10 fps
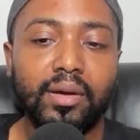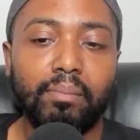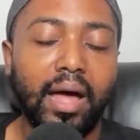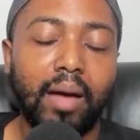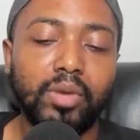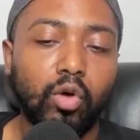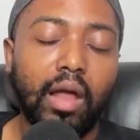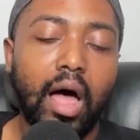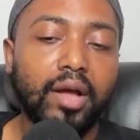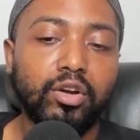But I'm no
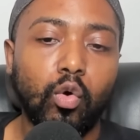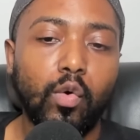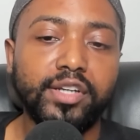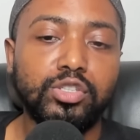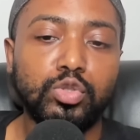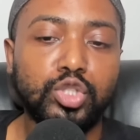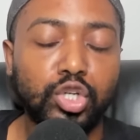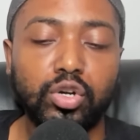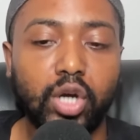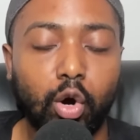longer going to
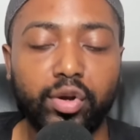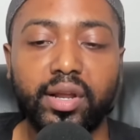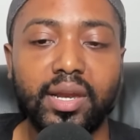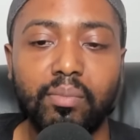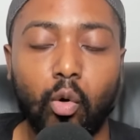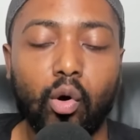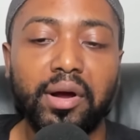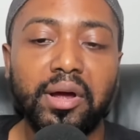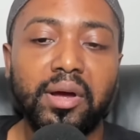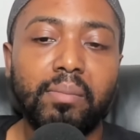sugarcoat it anymore